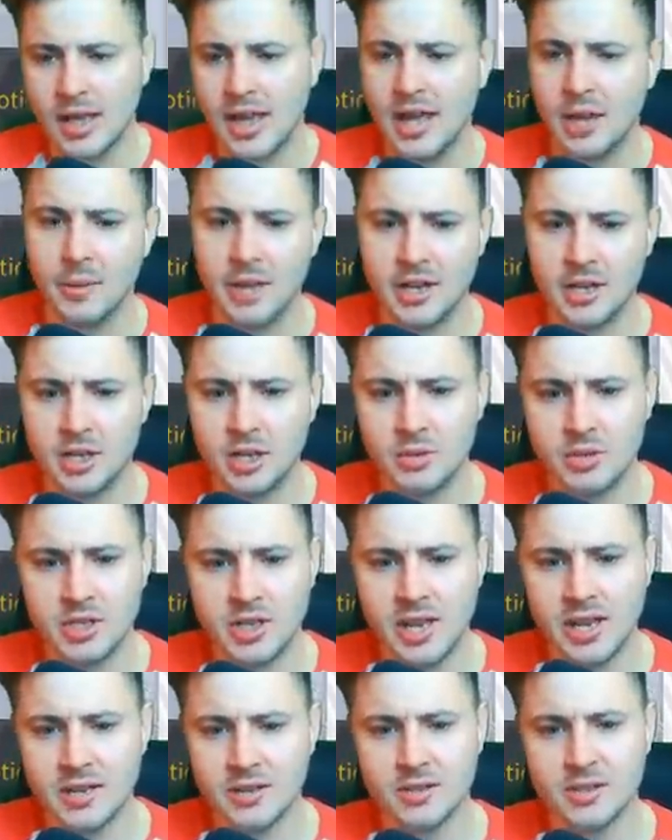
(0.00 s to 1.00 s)
Anyway, the new
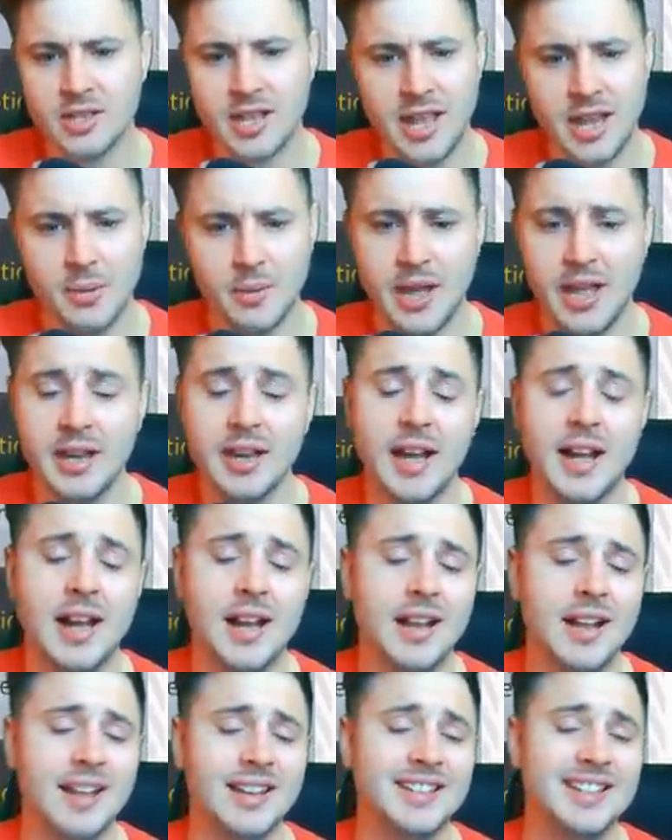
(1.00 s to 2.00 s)
skins, anyway.
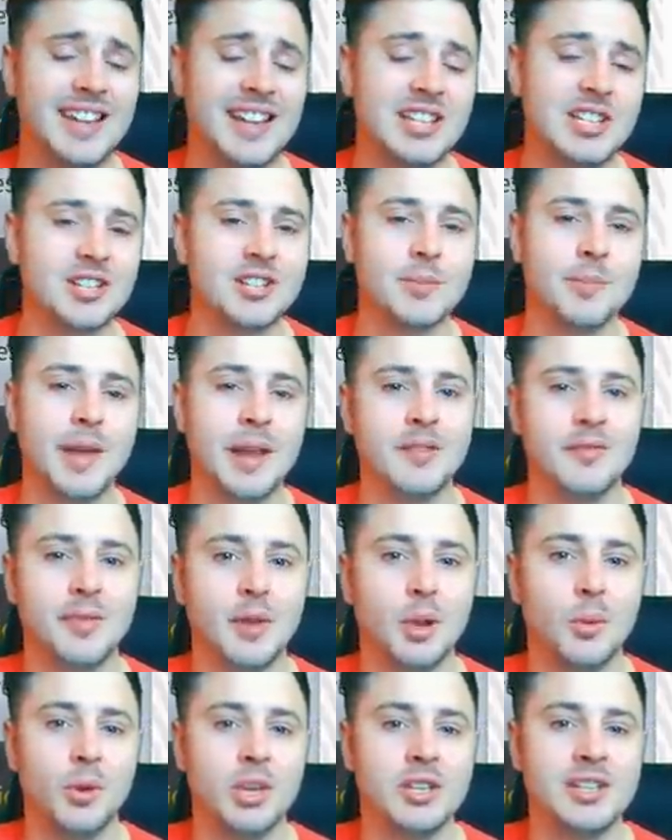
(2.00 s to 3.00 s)
This is the main
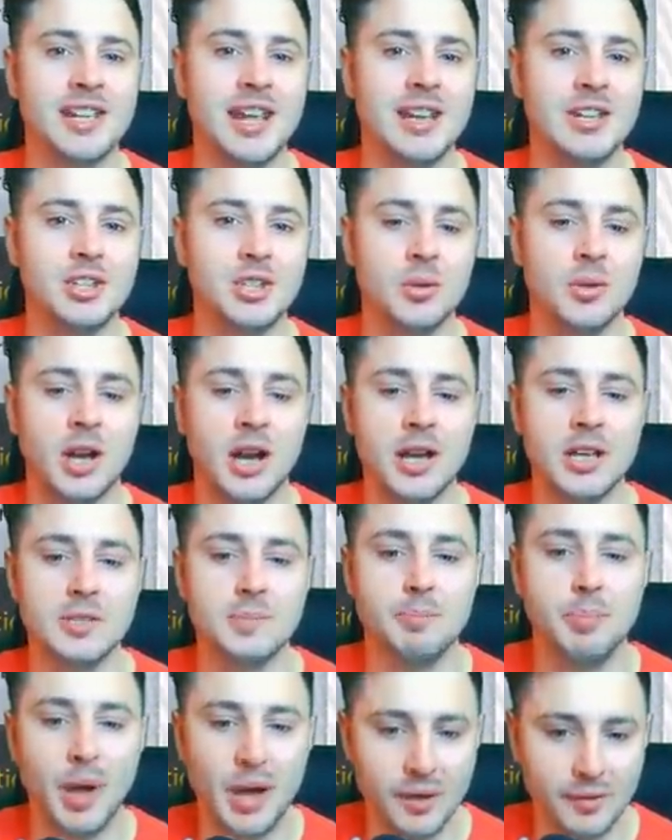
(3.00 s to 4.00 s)
thing I wanted to get into, guys.
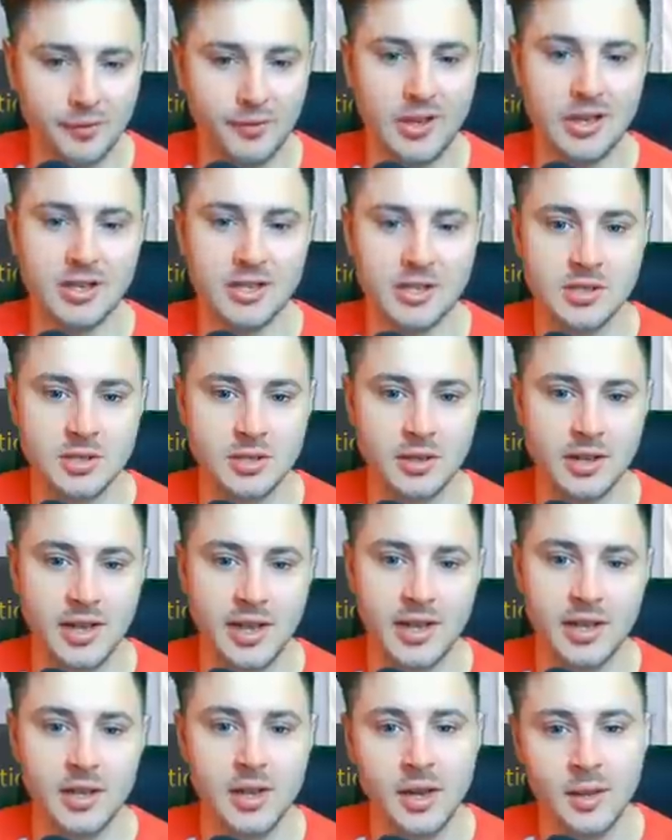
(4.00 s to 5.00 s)
Bug fixes,
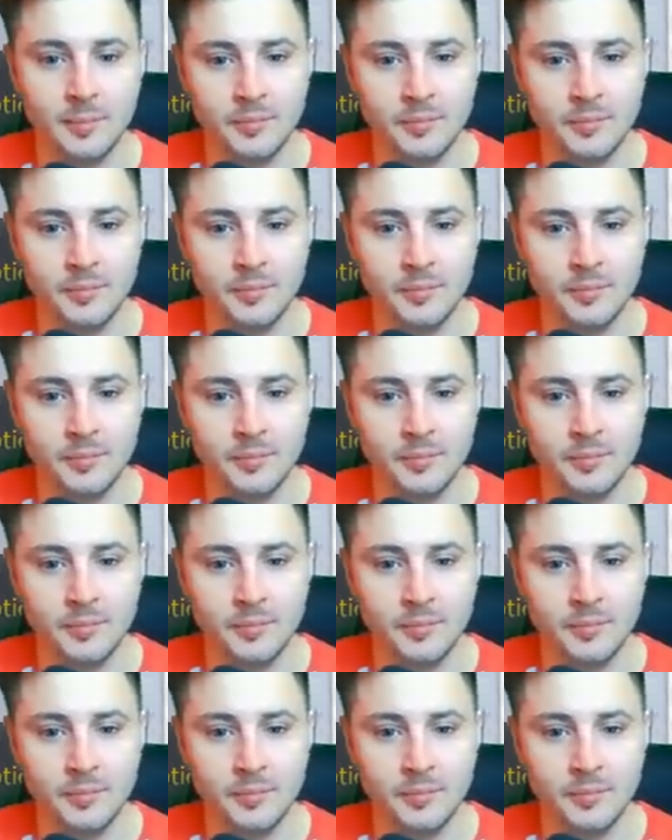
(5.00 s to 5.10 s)
okay?